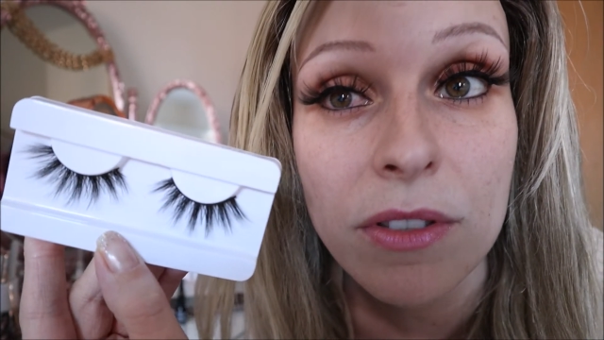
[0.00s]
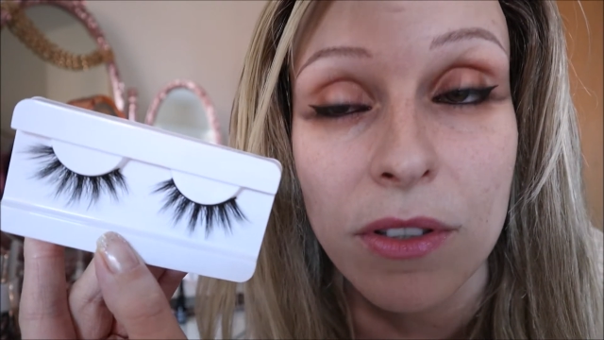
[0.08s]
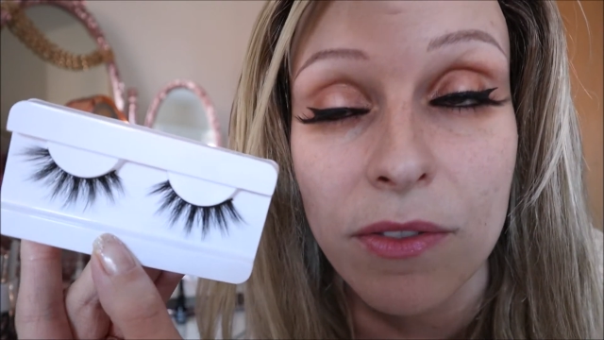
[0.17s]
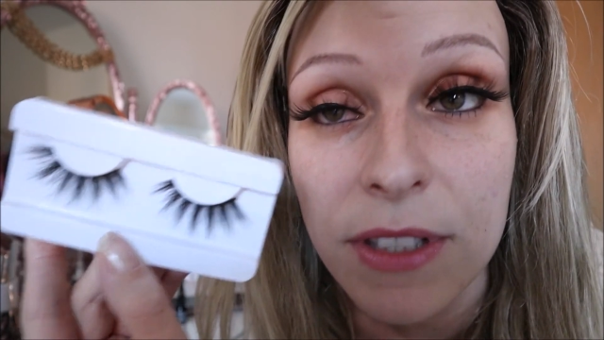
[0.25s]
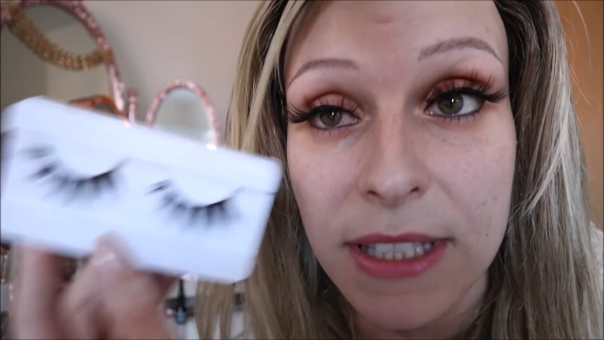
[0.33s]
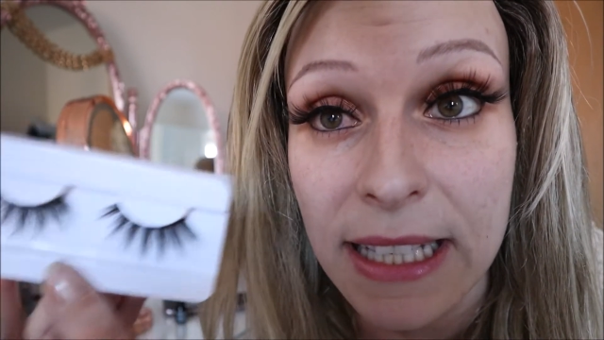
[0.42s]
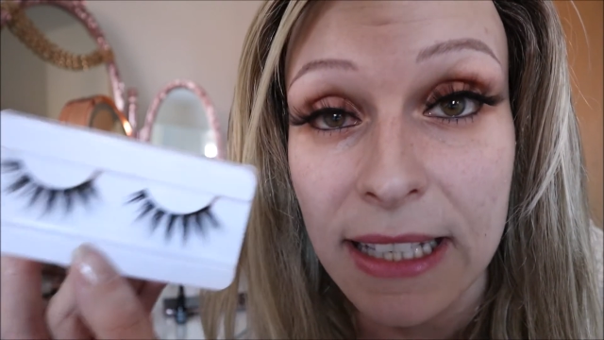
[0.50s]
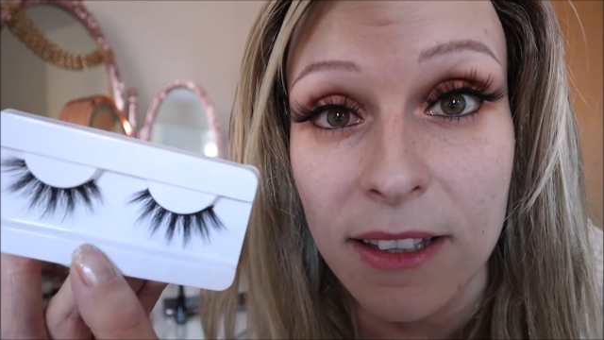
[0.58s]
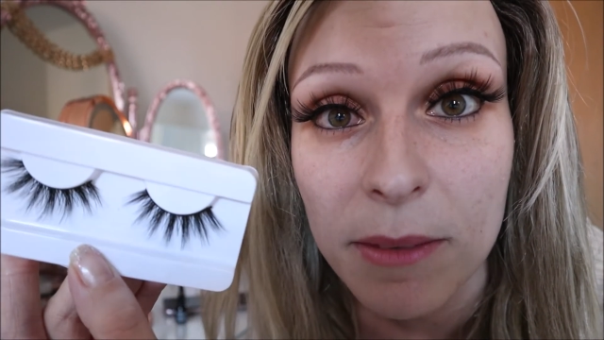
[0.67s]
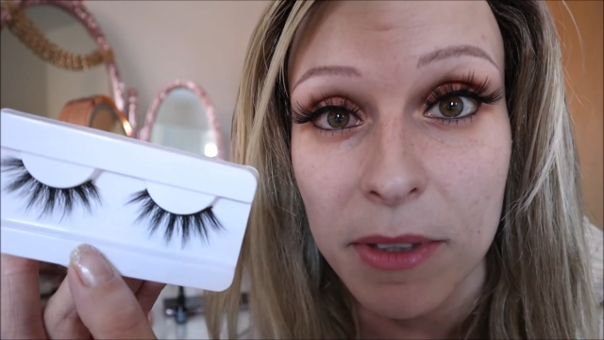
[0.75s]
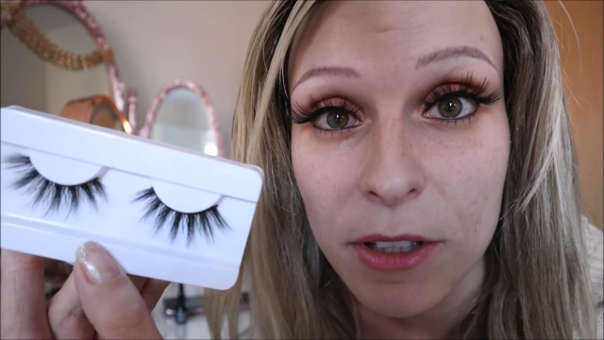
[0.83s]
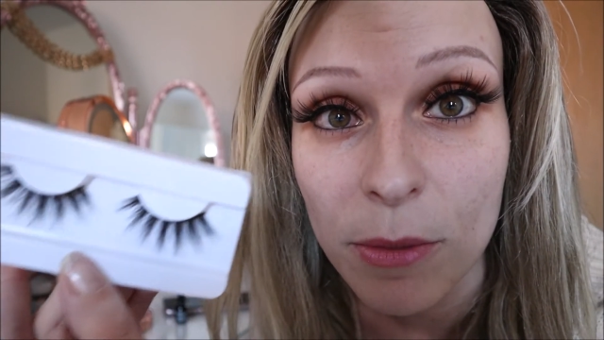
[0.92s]
So if you see
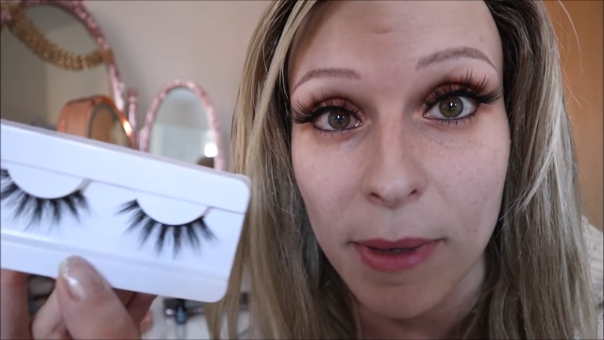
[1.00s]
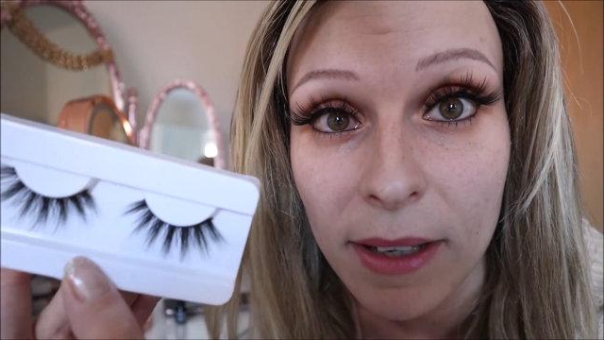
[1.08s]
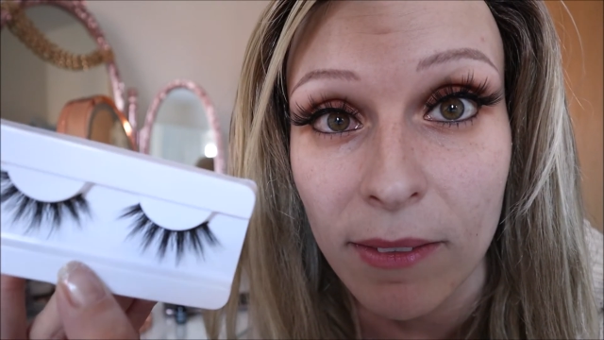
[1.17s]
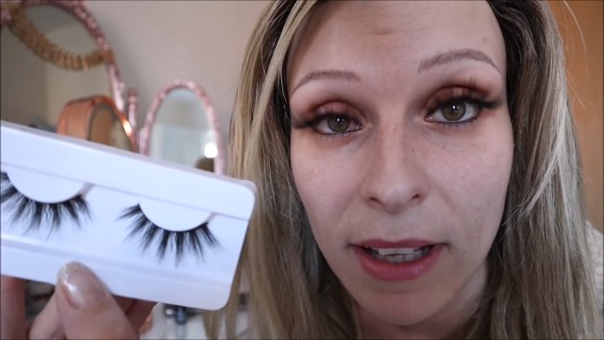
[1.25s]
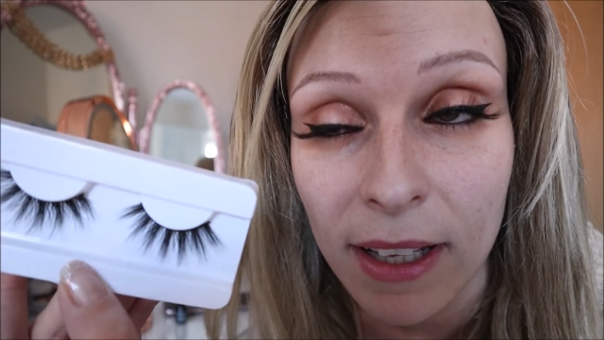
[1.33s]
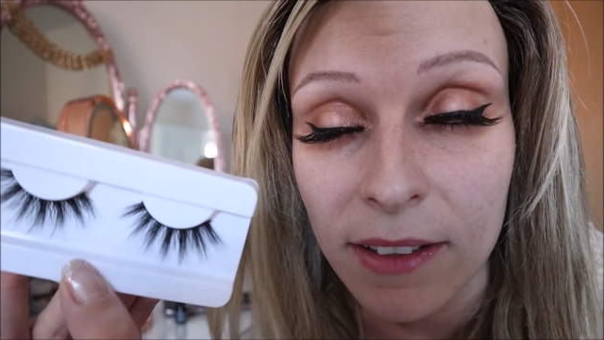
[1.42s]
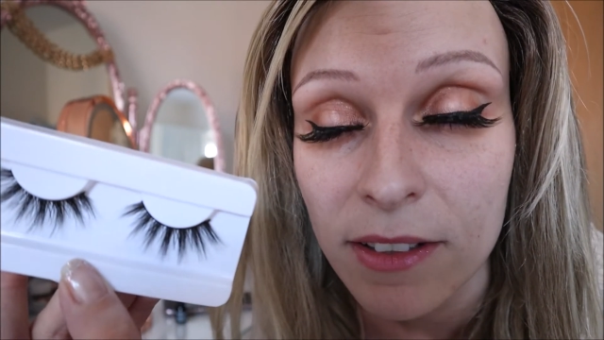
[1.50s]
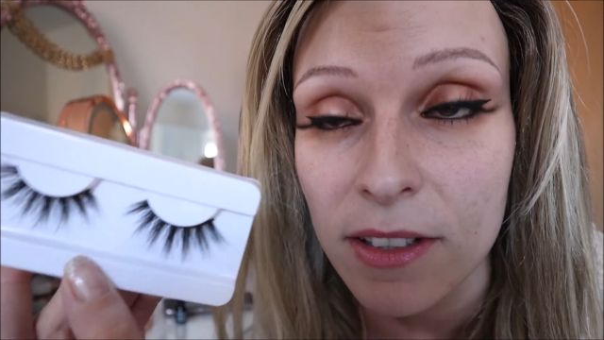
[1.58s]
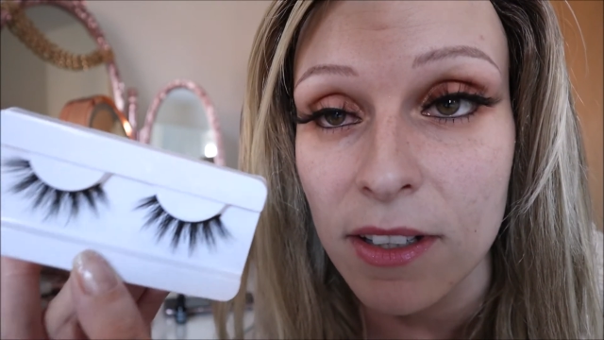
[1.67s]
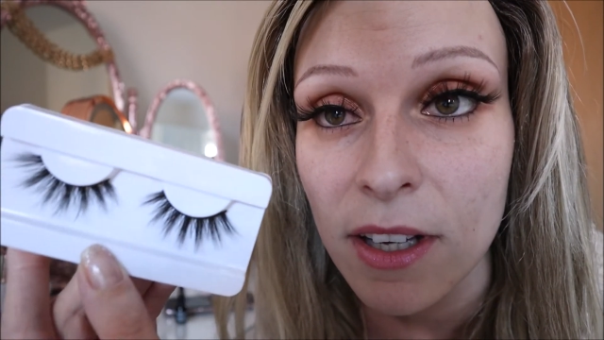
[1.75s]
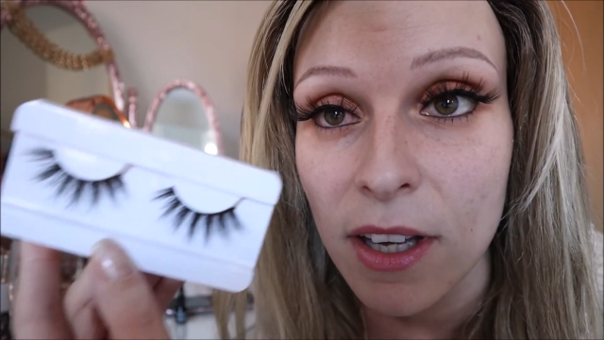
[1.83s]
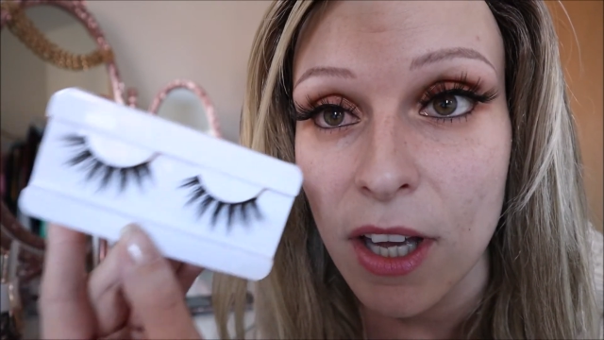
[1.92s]
them in your Poundland
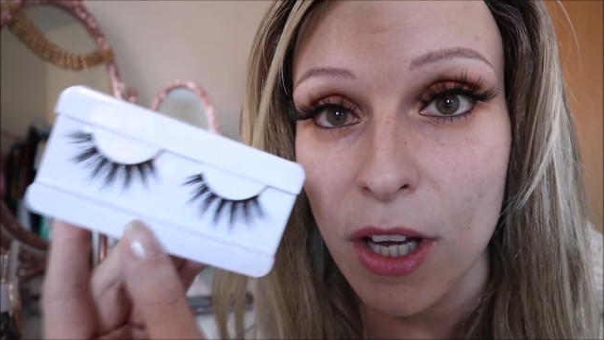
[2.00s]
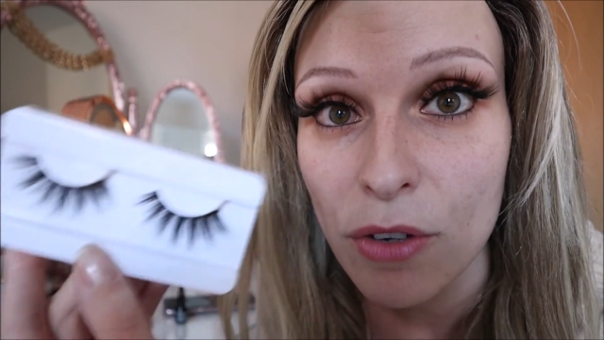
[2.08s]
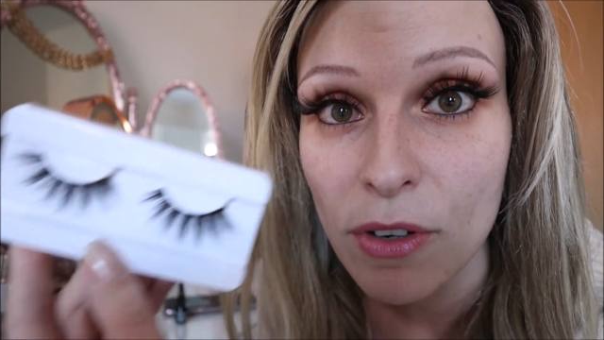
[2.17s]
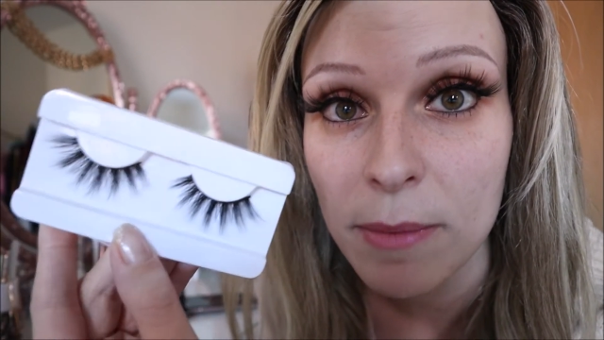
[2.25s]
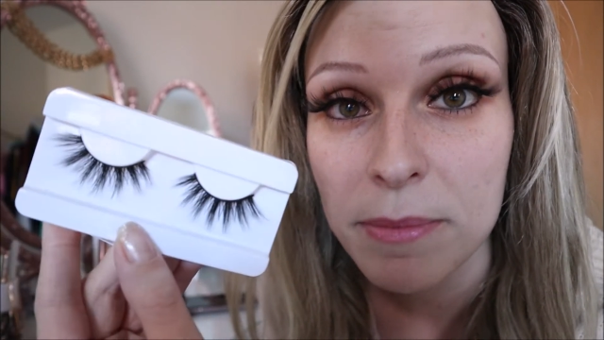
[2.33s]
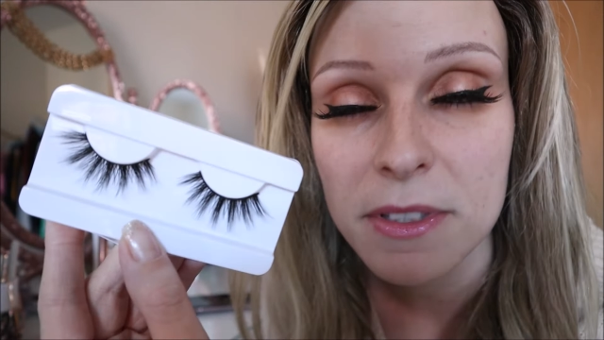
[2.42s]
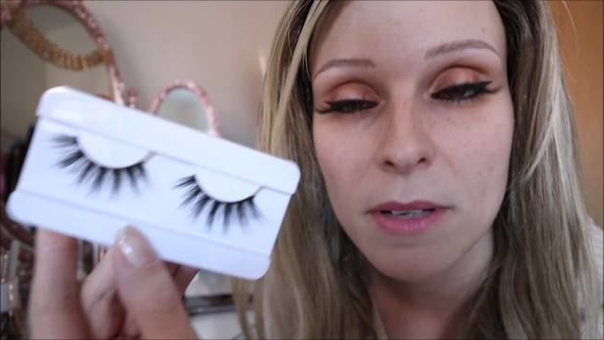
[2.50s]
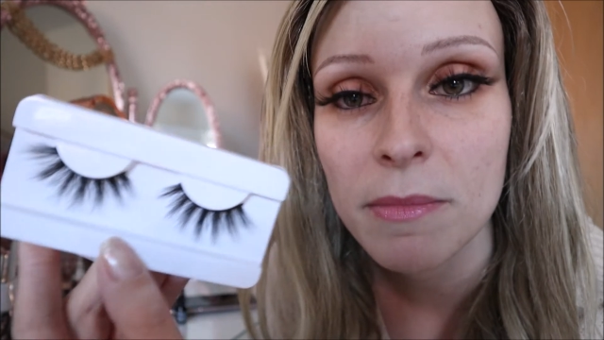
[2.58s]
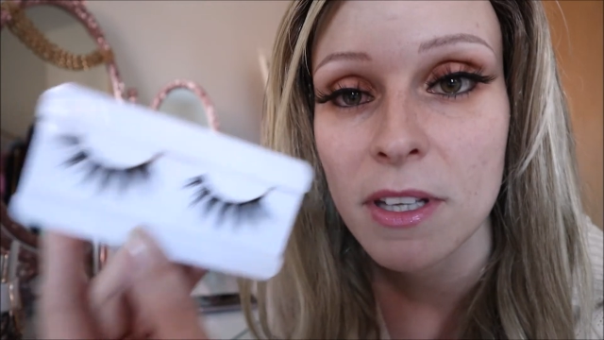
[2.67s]
grab some.